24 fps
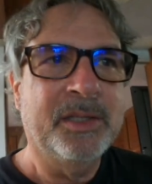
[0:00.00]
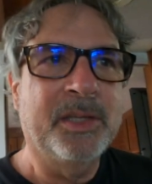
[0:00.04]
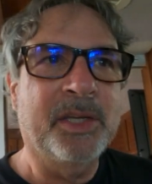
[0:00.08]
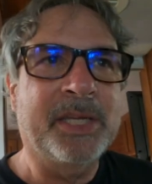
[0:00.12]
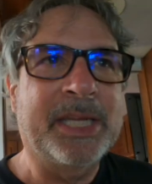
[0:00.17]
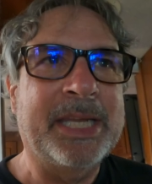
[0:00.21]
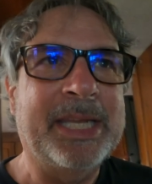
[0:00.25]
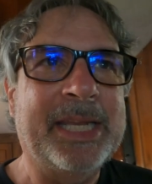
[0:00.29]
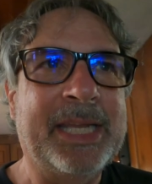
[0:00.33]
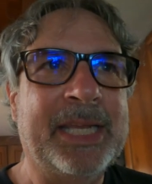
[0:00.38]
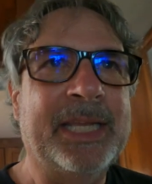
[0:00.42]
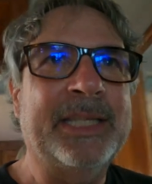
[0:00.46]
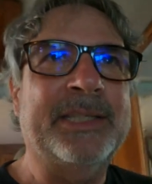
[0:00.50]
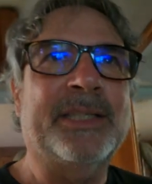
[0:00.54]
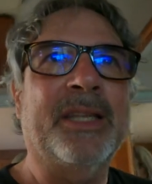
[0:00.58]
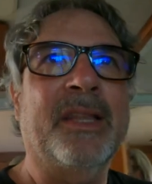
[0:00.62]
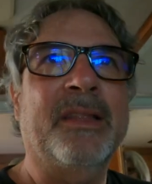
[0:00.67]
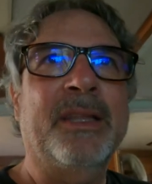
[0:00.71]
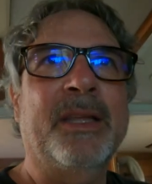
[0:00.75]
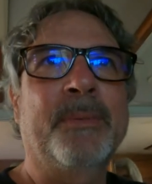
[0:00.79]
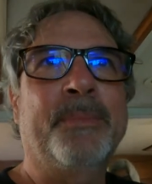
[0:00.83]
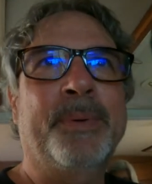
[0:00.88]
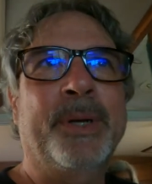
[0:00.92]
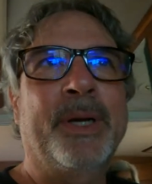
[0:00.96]
you can
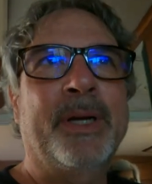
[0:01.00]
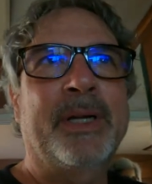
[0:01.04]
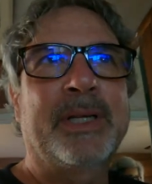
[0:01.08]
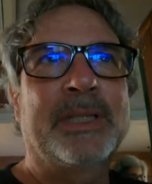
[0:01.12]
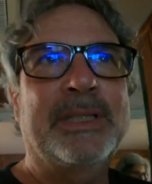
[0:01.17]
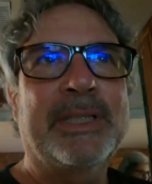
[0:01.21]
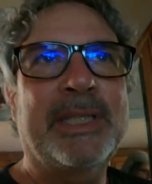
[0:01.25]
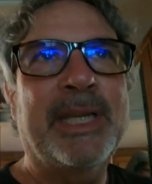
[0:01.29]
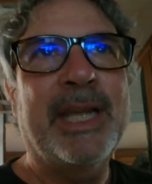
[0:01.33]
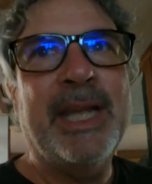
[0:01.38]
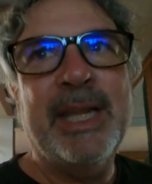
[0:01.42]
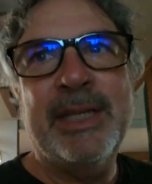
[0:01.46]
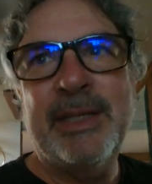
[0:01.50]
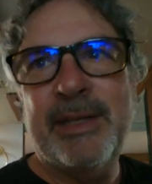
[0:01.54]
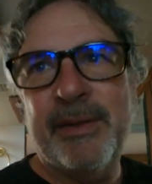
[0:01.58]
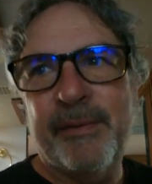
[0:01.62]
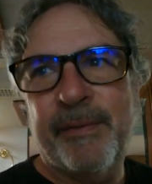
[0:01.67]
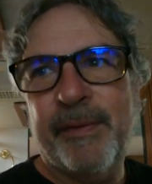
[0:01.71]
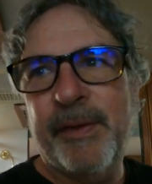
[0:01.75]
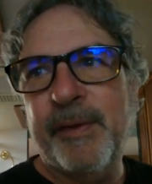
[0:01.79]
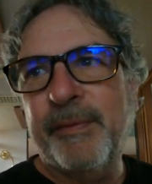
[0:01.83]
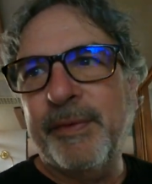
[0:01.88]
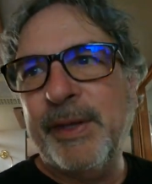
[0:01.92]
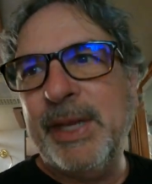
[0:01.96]
easily put ten
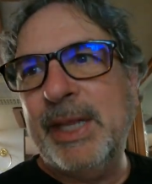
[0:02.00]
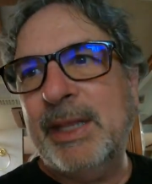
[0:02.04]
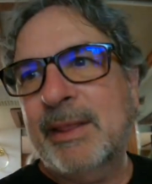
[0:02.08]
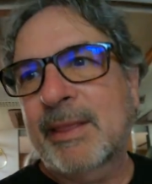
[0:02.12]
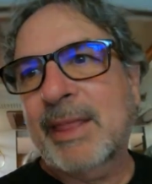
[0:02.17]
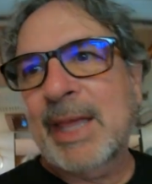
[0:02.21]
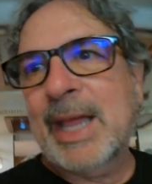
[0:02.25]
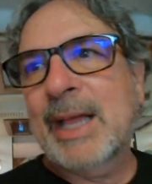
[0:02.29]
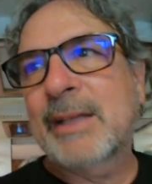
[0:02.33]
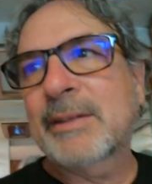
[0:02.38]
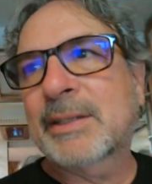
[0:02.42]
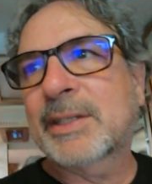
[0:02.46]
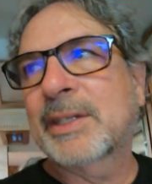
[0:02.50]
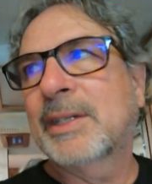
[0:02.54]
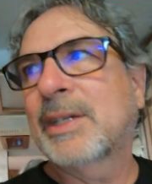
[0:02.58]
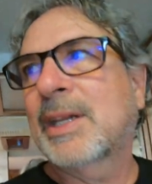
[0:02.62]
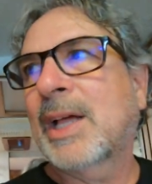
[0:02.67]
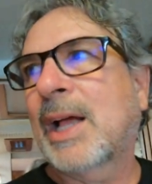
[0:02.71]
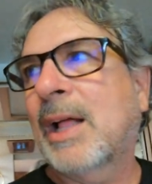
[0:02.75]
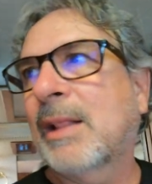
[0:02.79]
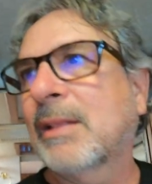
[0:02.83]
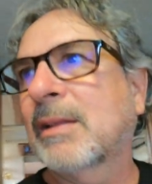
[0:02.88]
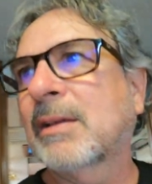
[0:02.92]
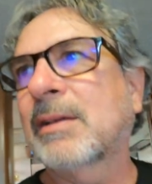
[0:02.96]
to fifteen thousand
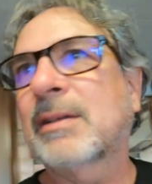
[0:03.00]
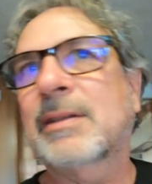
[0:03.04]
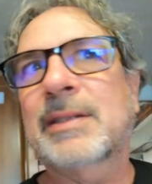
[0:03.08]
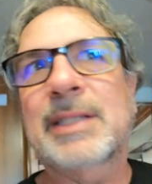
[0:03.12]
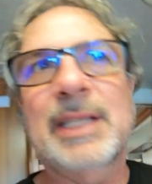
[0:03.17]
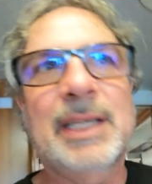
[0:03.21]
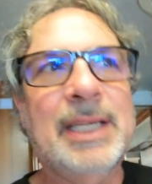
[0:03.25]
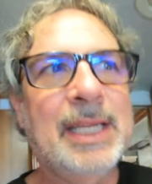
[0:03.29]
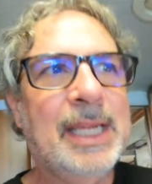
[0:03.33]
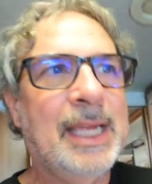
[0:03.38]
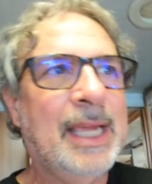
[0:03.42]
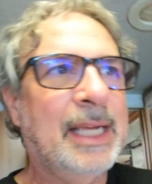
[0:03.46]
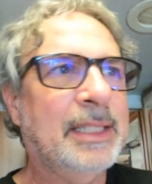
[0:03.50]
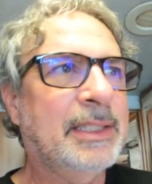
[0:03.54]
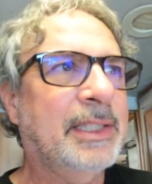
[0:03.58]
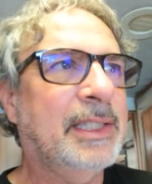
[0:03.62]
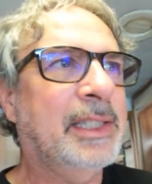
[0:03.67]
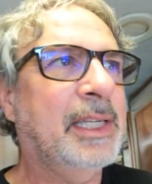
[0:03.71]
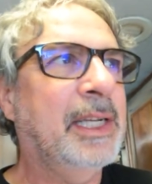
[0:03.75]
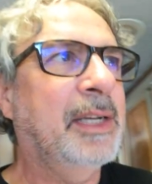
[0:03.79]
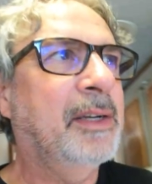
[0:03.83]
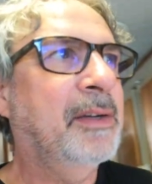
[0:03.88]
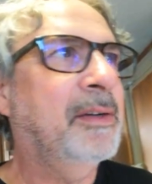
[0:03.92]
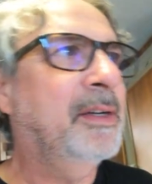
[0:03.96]
dollars in the
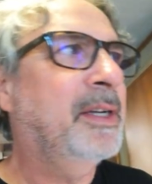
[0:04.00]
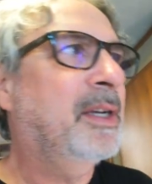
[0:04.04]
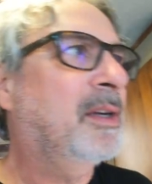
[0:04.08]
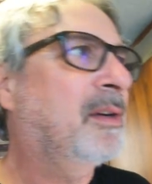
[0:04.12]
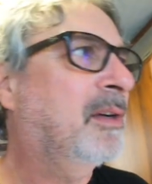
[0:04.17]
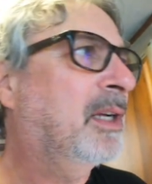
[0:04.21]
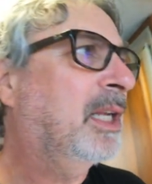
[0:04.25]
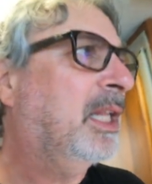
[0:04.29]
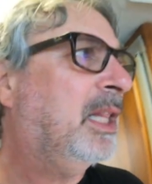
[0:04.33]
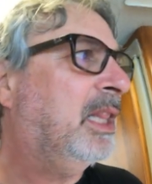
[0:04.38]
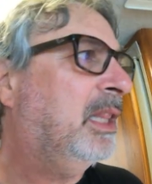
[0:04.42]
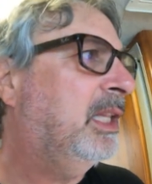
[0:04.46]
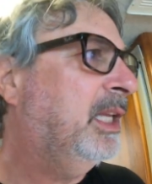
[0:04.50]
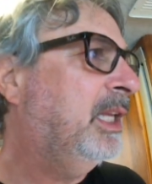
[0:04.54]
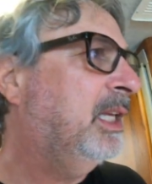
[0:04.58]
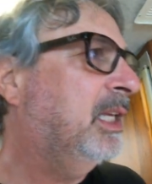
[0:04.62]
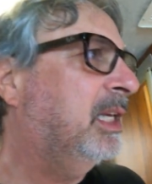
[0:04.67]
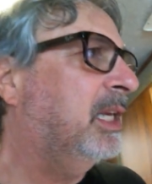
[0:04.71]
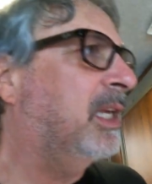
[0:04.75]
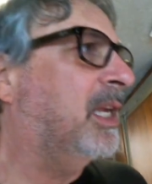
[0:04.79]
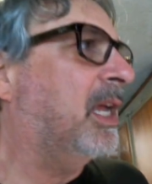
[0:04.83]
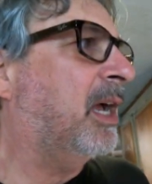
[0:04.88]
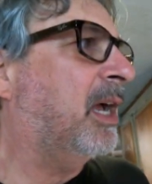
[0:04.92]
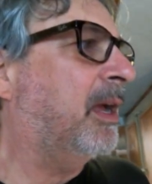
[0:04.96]
exterior and
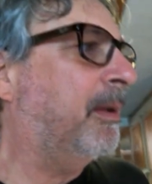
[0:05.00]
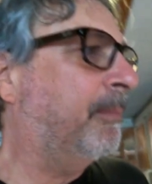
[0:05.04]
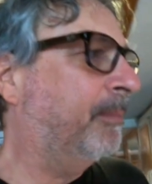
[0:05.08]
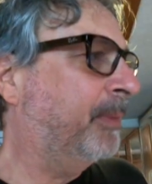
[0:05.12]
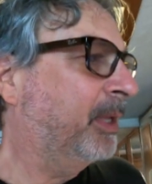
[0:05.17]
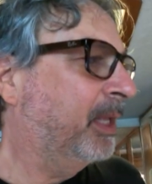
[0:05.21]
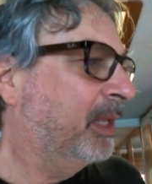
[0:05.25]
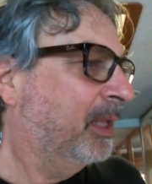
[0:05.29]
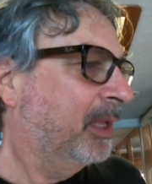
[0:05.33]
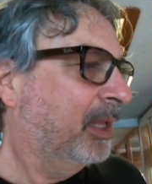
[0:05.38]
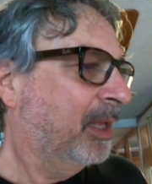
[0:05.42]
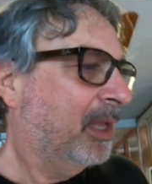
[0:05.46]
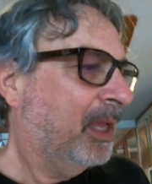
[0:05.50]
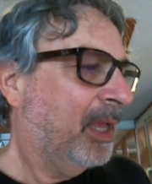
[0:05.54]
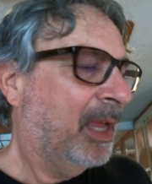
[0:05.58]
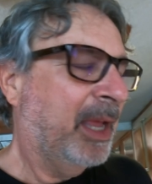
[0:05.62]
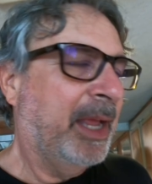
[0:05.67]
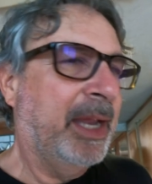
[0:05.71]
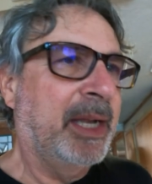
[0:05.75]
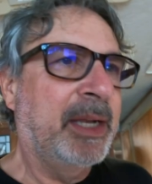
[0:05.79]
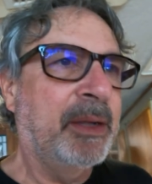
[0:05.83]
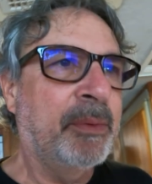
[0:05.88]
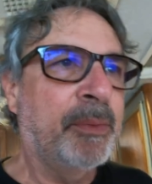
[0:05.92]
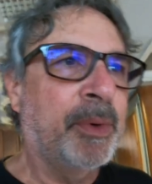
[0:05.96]
clean it up,
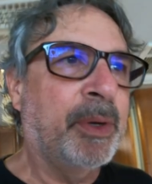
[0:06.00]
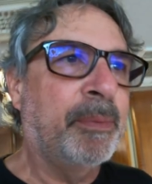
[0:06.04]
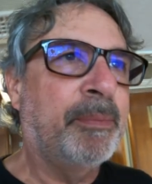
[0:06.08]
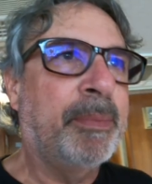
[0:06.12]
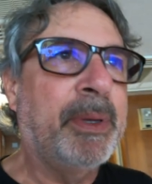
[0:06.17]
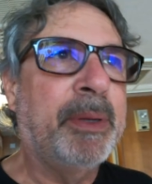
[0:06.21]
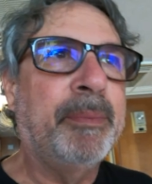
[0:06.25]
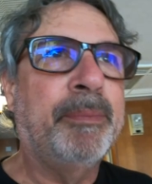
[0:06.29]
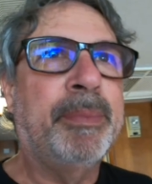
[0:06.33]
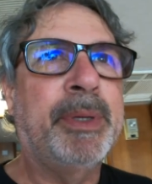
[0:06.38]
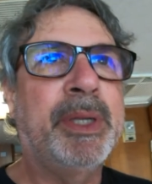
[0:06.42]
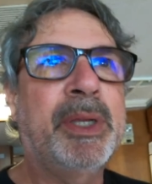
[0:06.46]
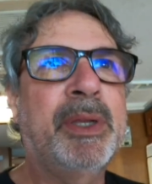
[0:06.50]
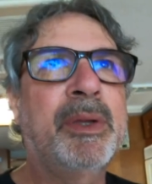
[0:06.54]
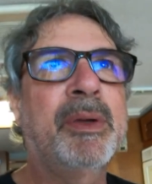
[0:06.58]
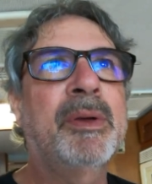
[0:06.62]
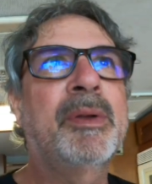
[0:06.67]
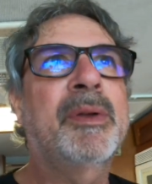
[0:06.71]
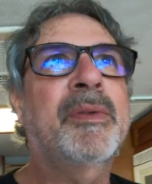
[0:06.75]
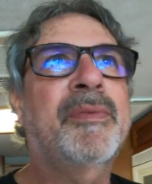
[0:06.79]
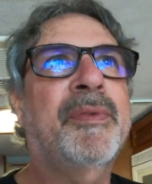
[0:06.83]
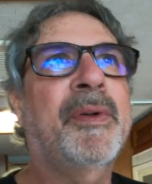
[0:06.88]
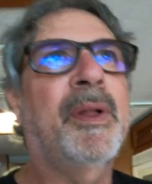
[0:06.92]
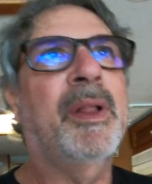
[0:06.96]
and it would be
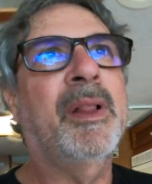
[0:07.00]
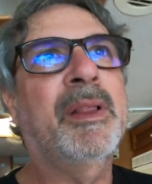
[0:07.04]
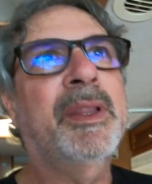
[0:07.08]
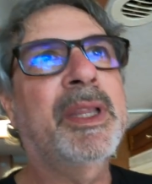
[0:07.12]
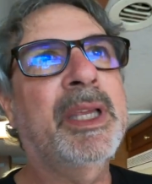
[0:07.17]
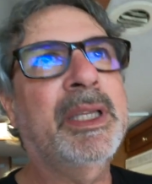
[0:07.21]
beautiful.